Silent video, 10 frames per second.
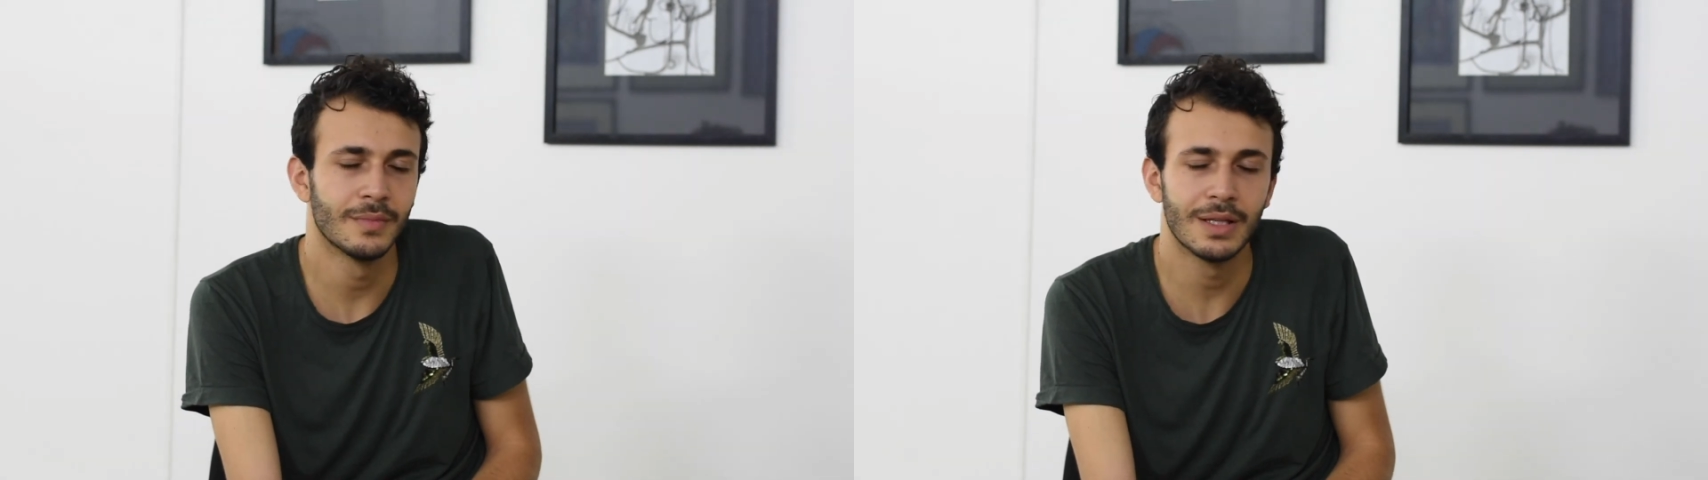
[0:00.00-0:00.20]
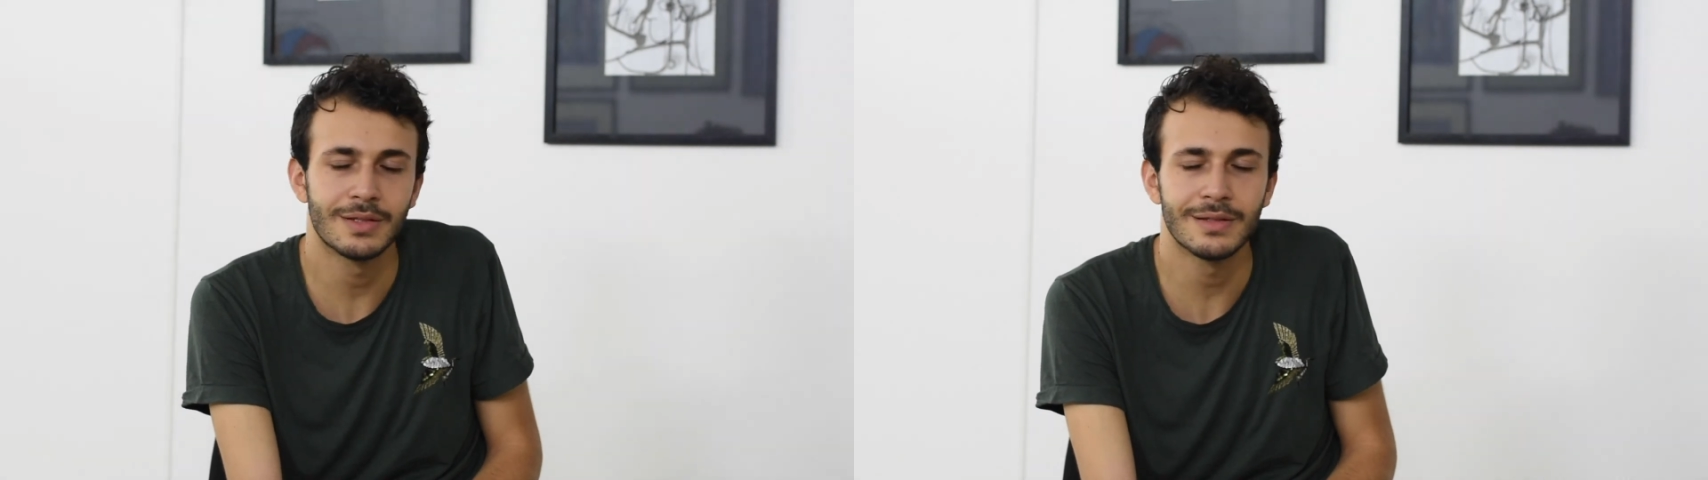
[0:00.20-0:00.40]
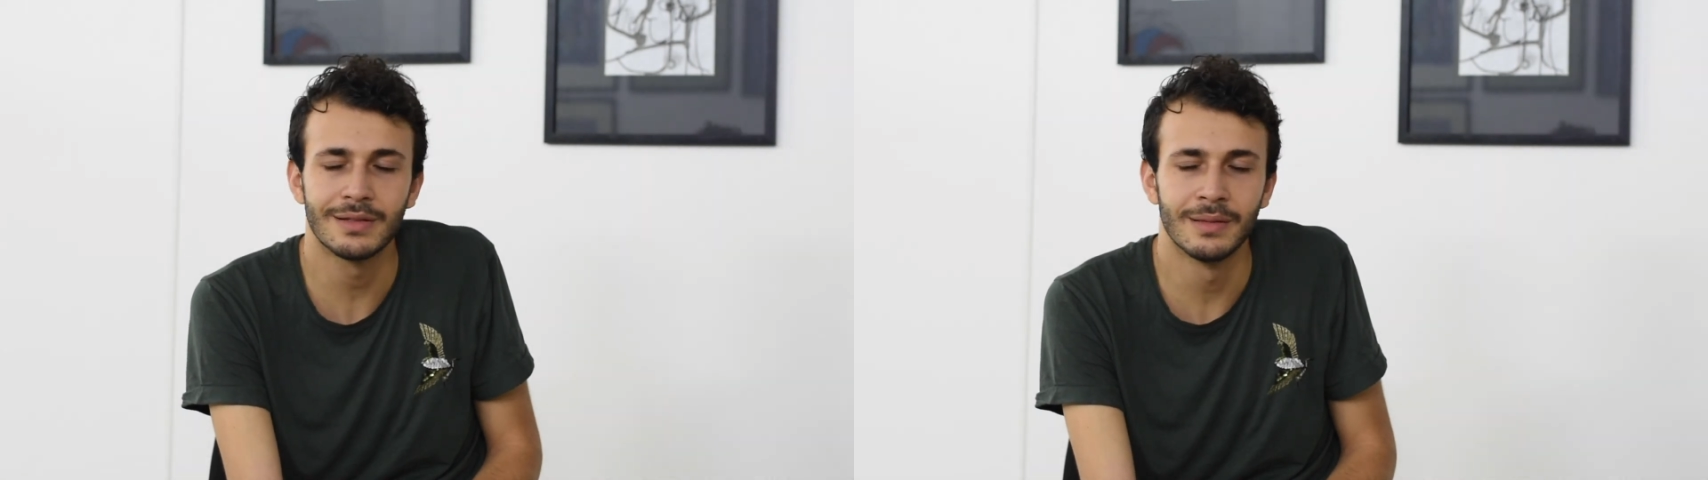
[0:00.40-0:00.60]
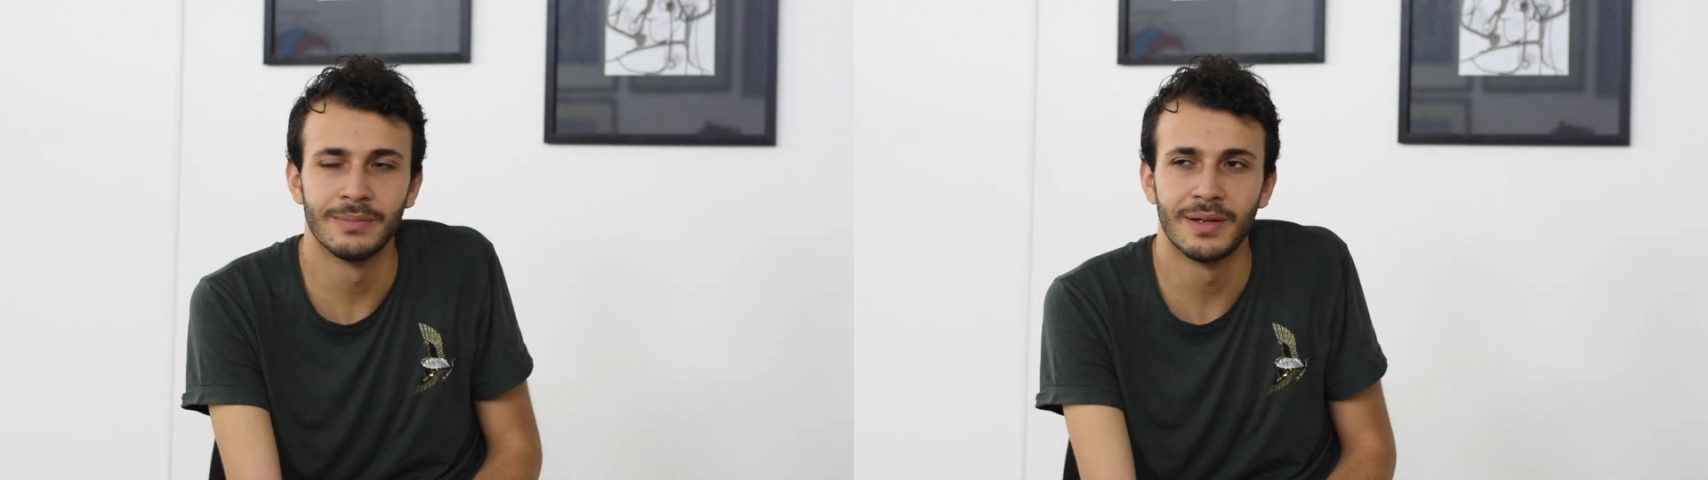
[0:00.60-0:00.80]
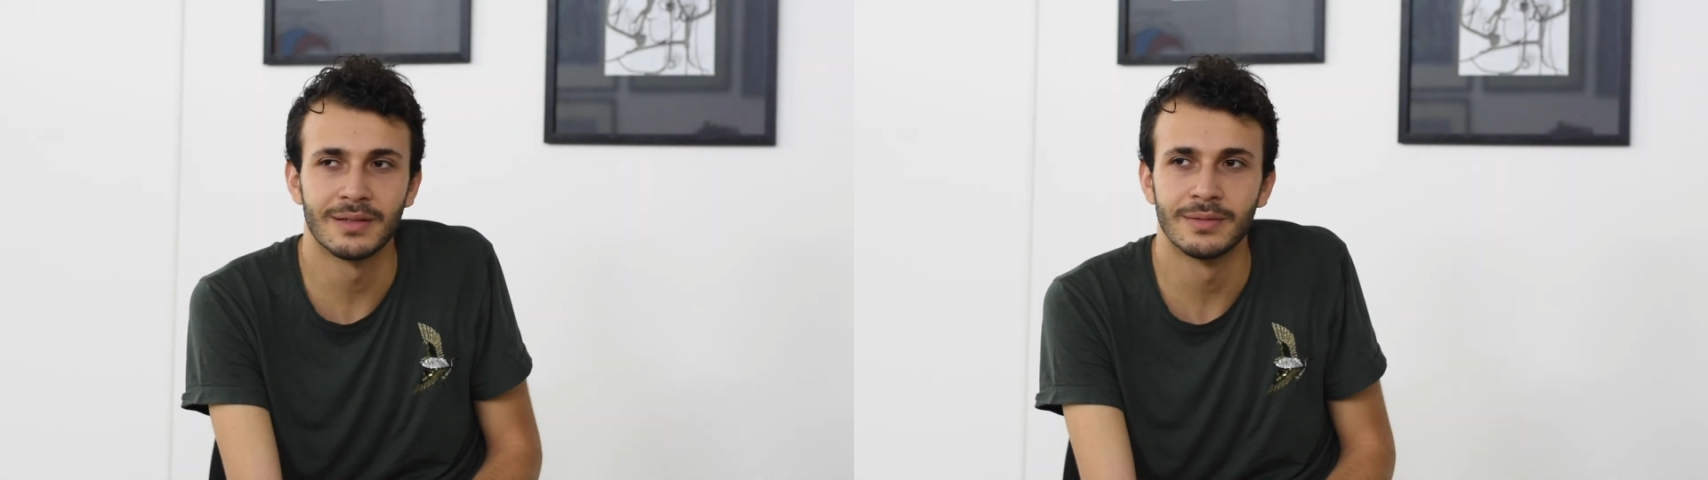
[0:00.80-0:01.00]
it's just
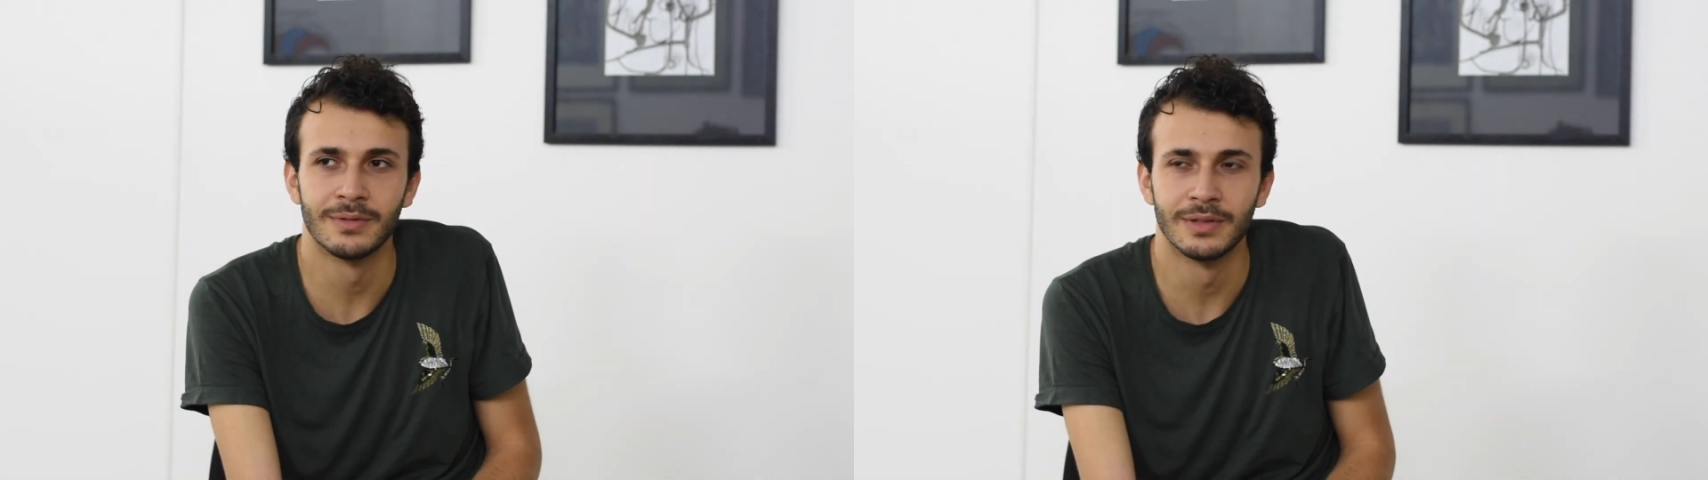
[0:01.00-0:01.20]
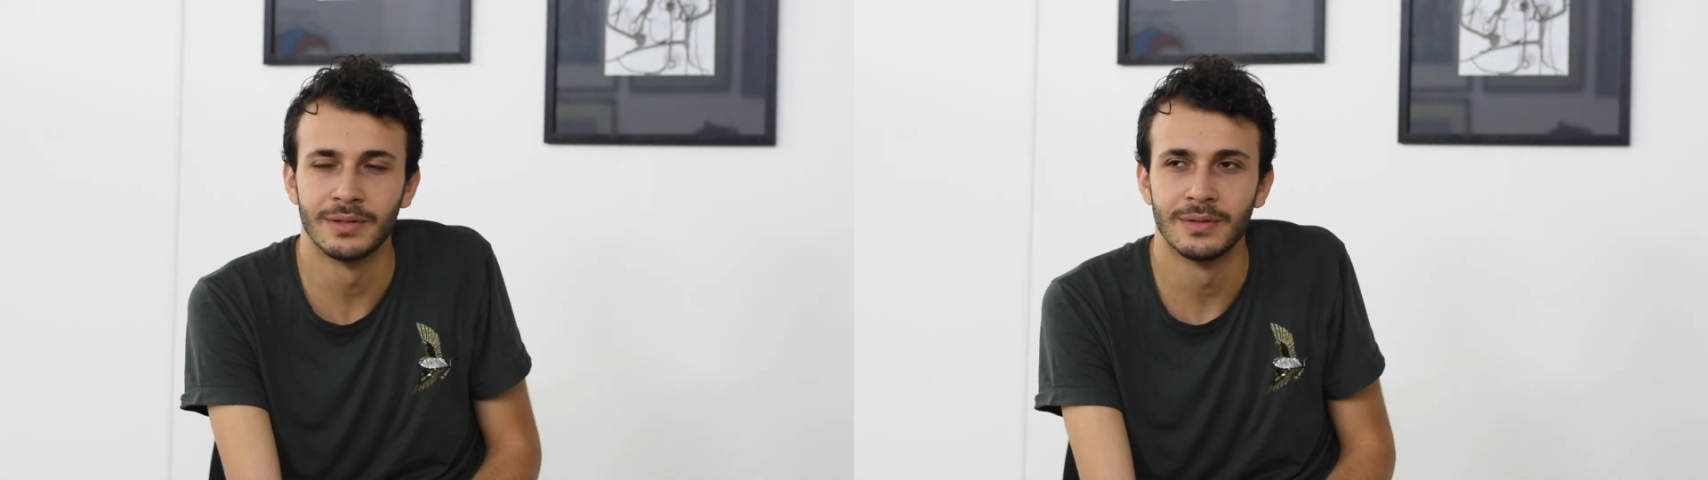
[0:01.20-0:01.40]
impossible.